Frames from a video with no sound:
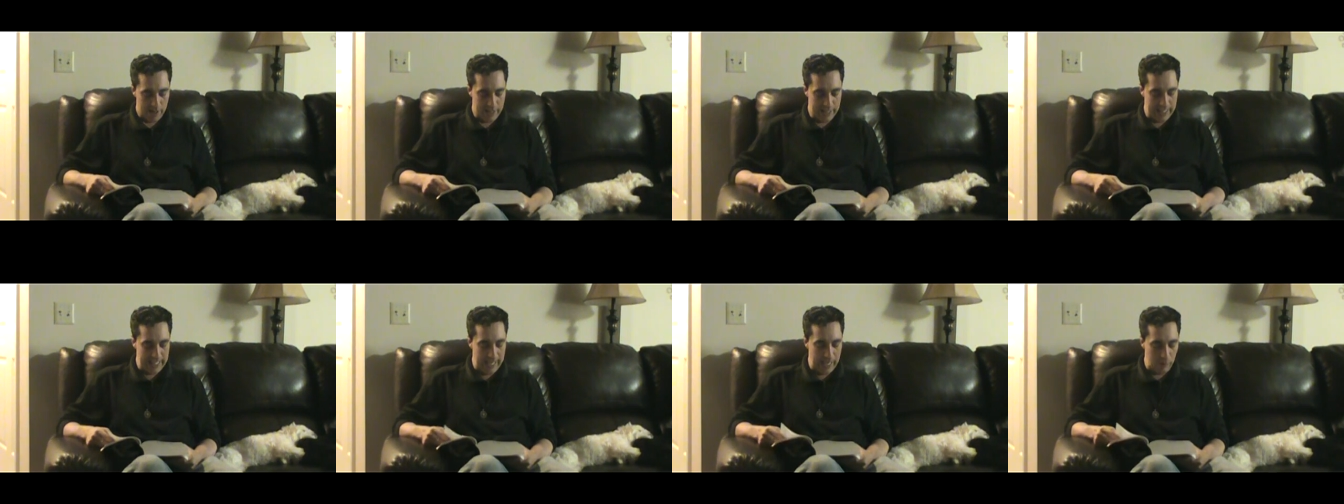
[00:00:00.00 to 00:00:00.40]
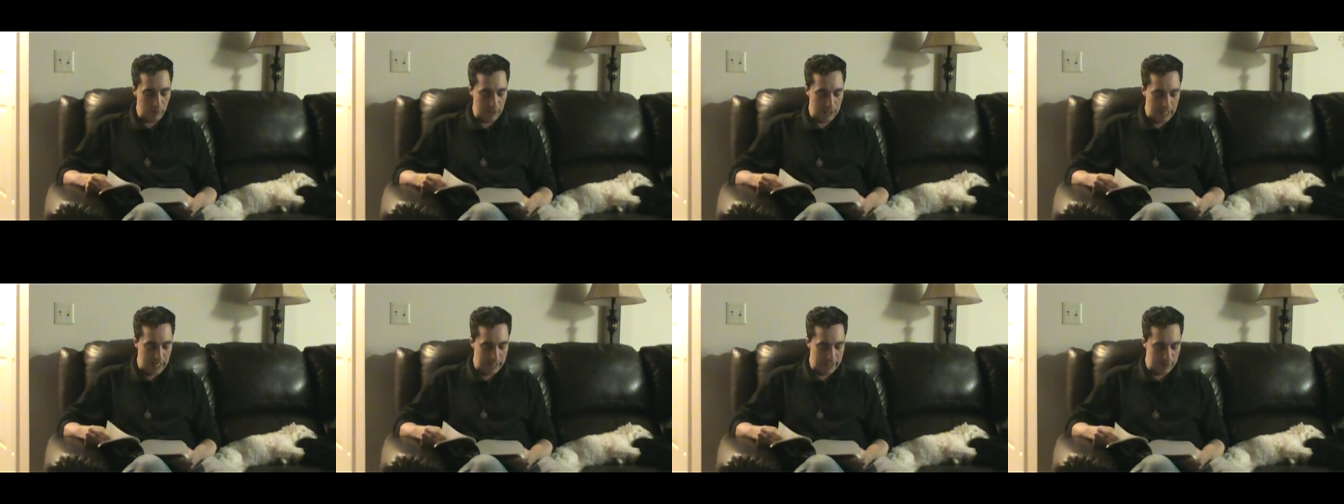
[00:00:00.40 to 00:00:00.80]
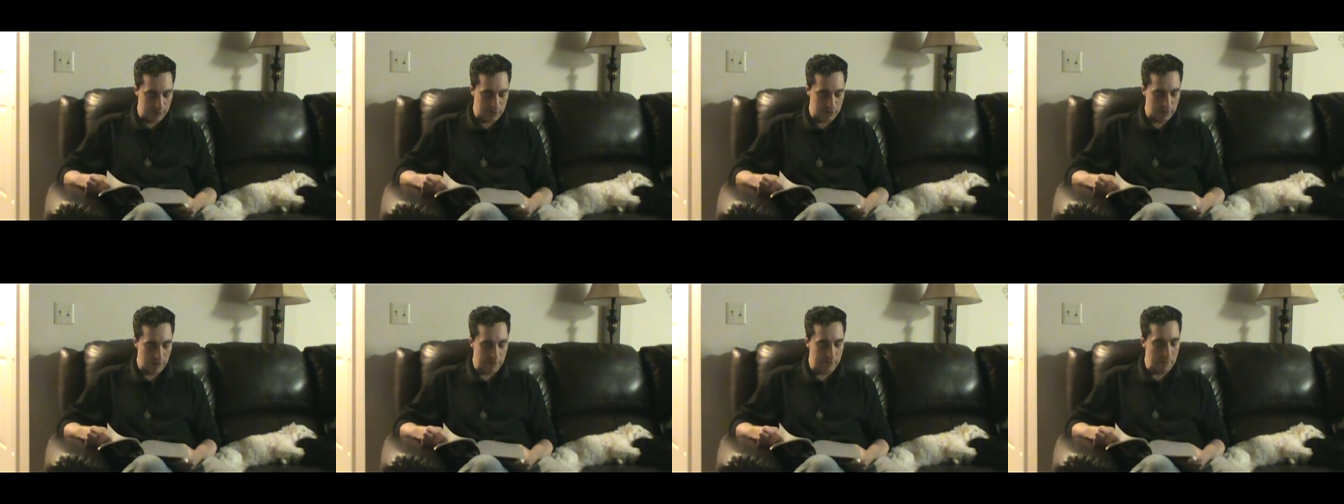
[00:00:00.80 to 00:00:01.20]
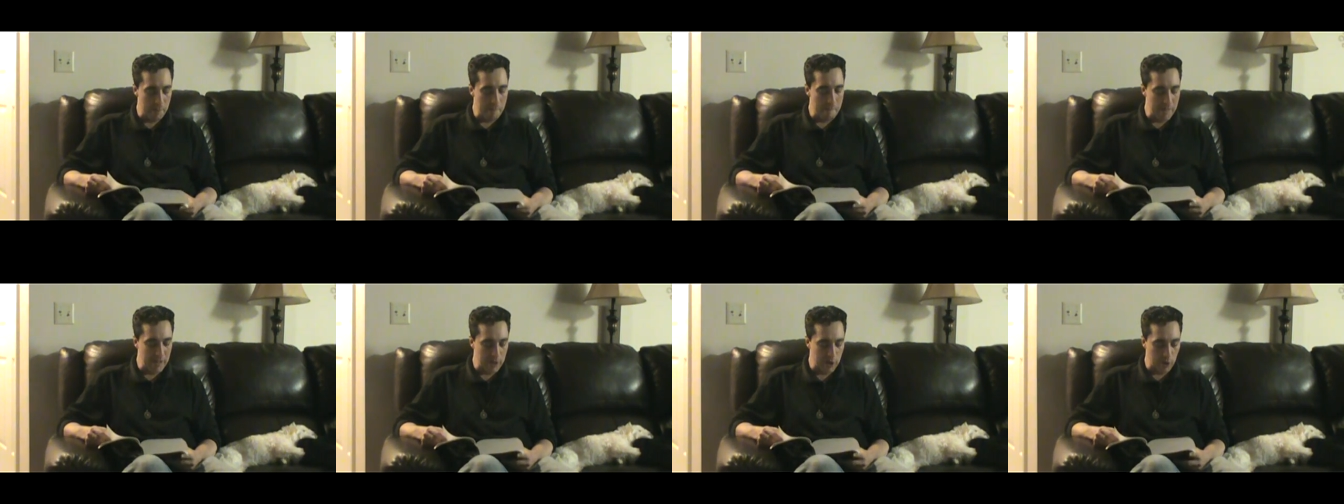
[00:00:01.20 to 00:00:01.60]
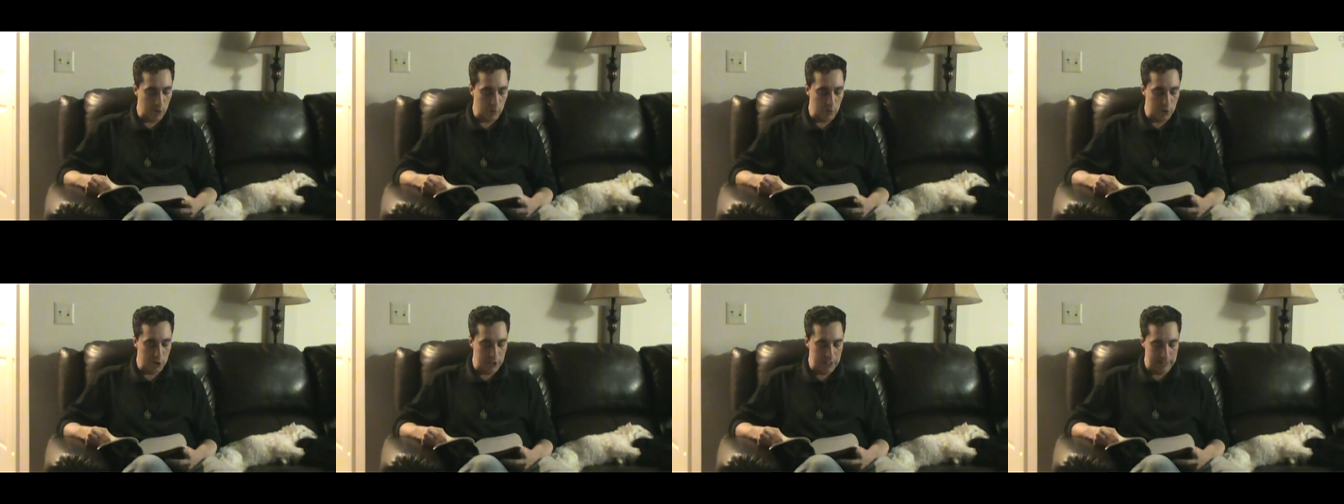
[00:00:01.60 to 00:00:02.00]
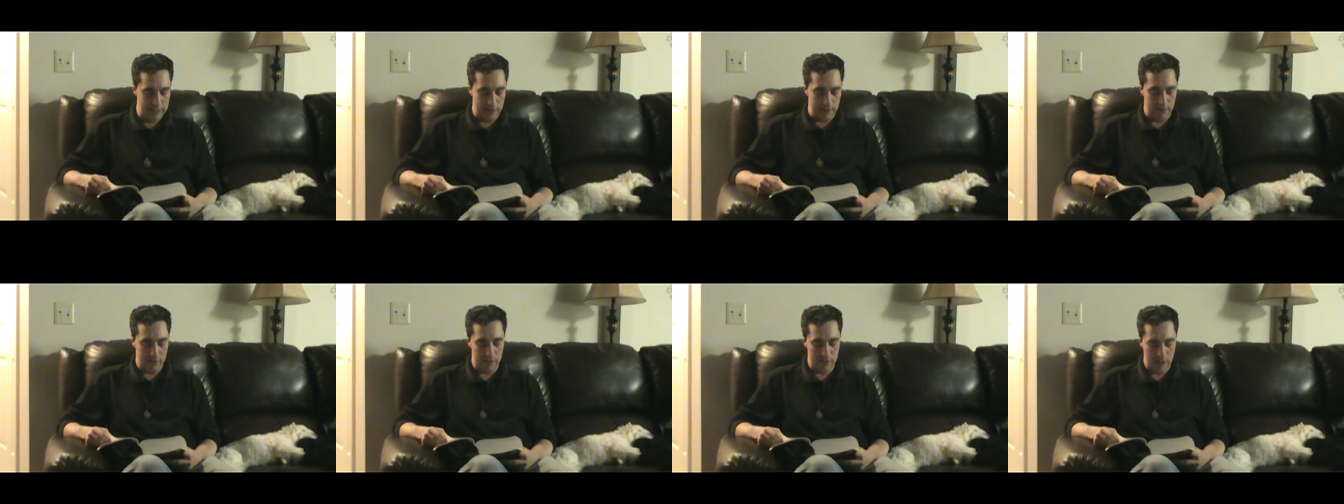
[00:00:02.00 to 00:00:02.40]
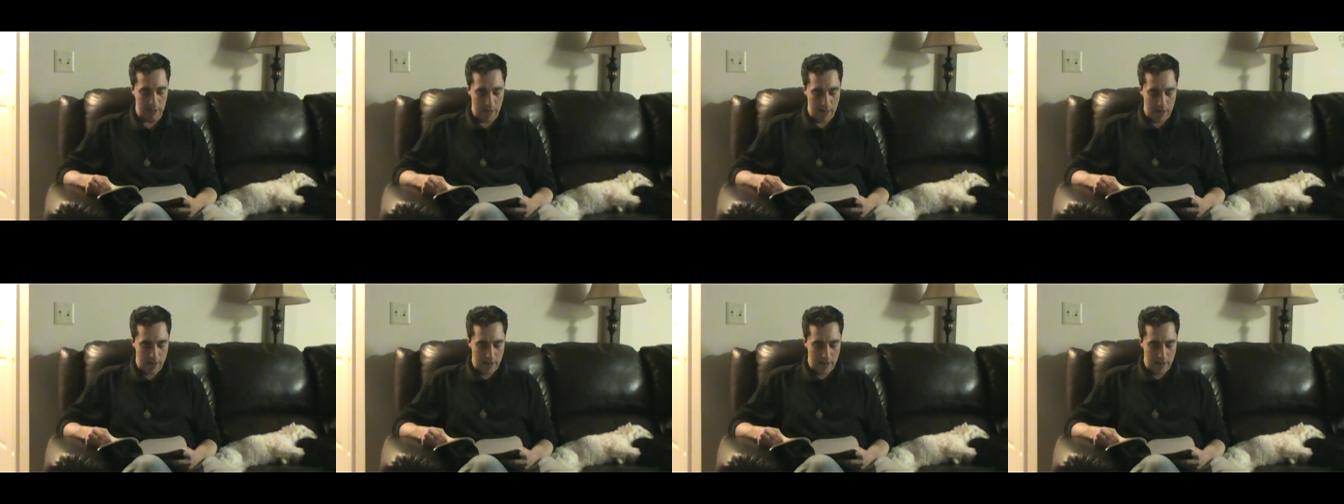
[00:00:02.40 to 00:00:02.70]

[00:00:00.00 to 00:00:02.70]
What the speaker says: the outlines of the mythical Jesus,